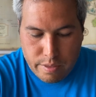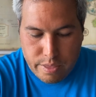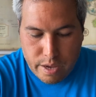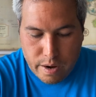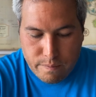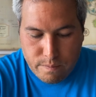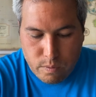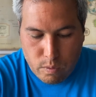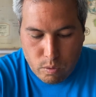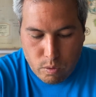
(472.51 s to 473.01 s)

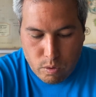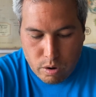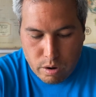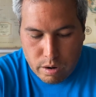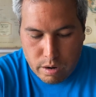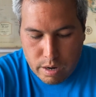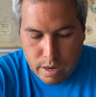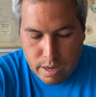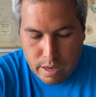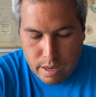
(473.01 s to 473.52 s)

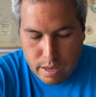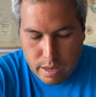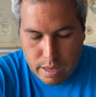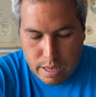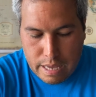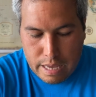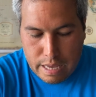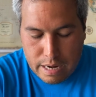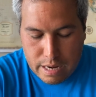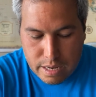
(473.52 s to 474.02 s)
Therefore,
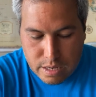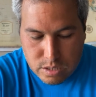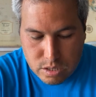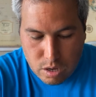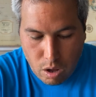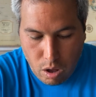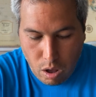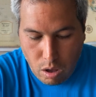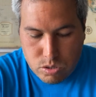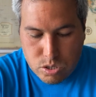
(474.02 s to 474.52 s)
it is
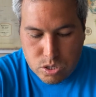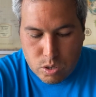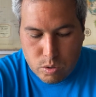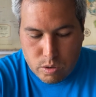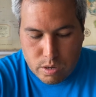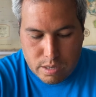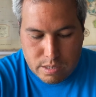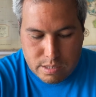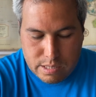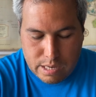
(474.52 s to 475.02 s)
also
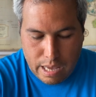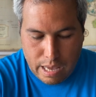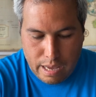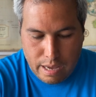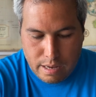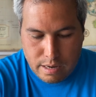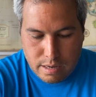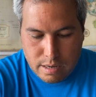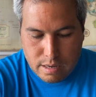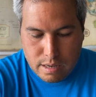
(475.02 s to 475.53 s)

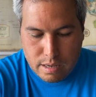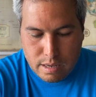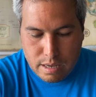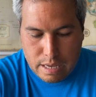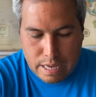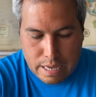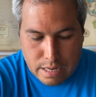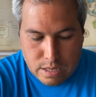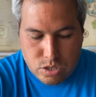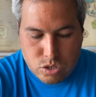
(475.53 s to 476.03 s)
contained
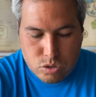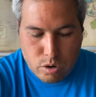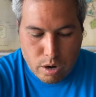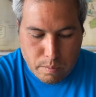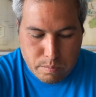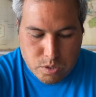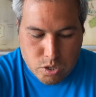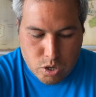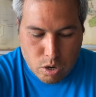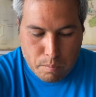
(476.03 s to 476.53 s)
in
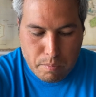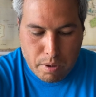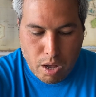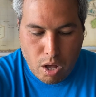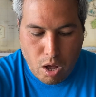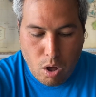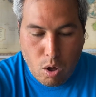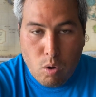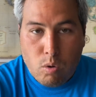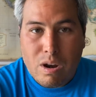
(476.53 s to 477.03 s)
Scripture
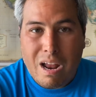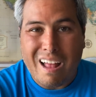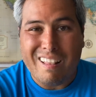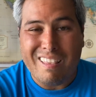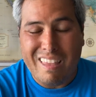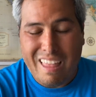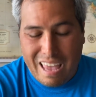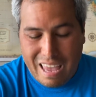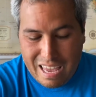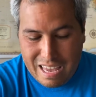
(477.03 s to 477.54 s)
Behold, I
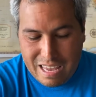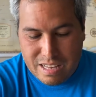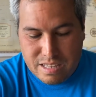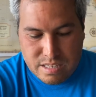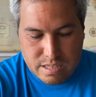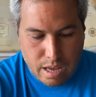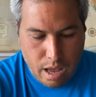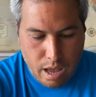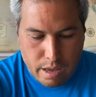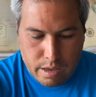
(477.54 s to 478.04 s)
lay in
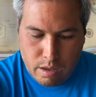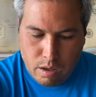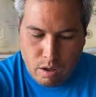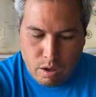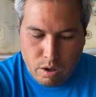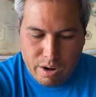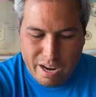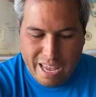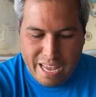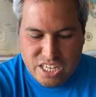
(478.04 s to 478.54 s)

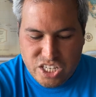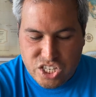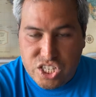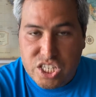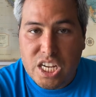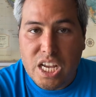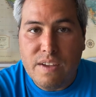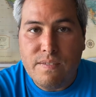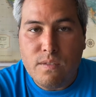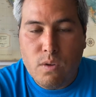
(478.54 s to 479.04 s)
Zion a
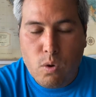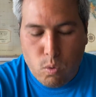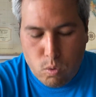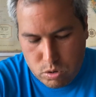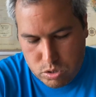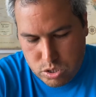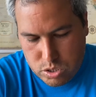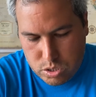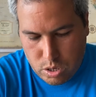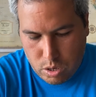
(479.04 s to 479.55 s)
chief
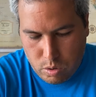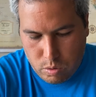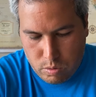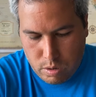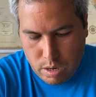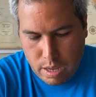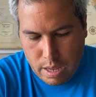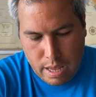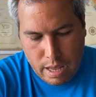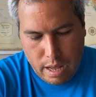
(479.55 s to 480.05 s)

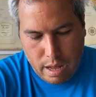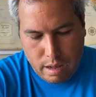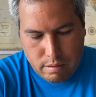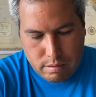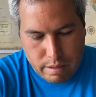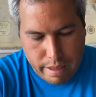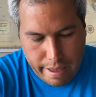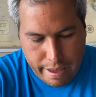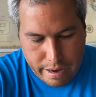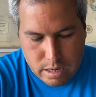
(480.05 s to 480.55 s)
cornerstone,
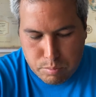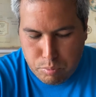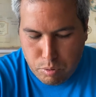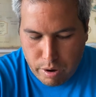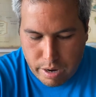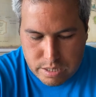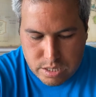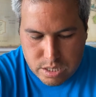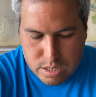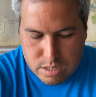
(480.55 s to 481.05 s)
elect,
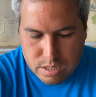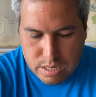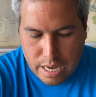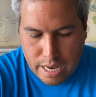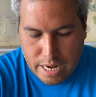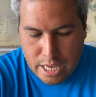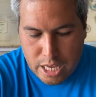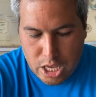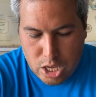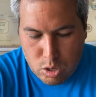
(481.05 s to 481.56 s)
precious,
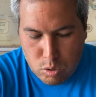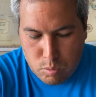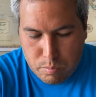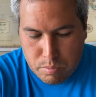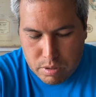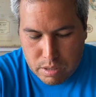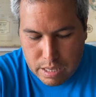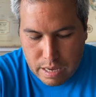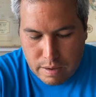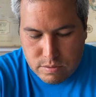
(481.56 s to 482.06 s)
and he who
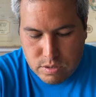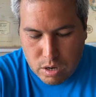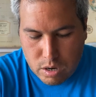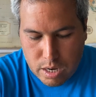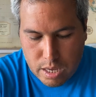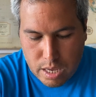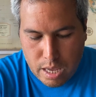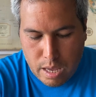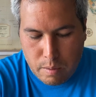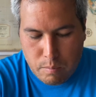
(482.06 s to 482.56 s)
believes
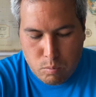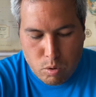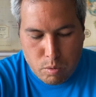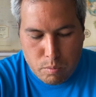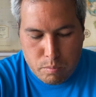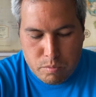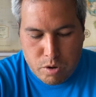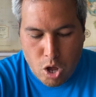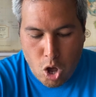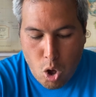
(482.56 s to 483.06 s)
on him
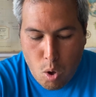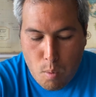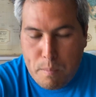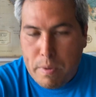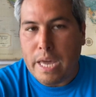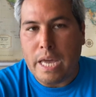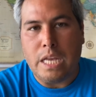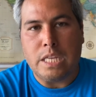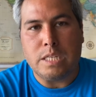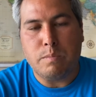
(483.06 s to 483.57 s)
will no
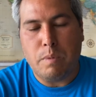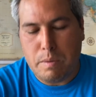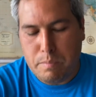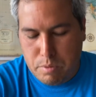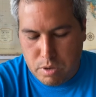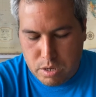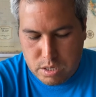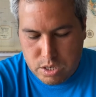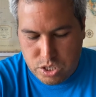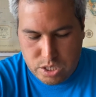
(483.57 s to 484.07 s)
means be
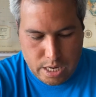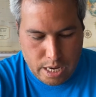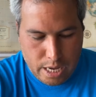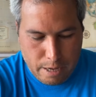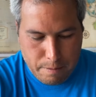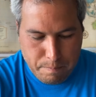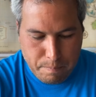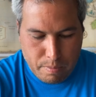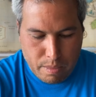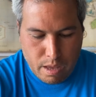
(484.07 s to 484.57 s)
put to
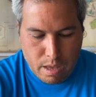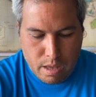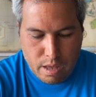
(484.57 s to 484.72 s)
shame.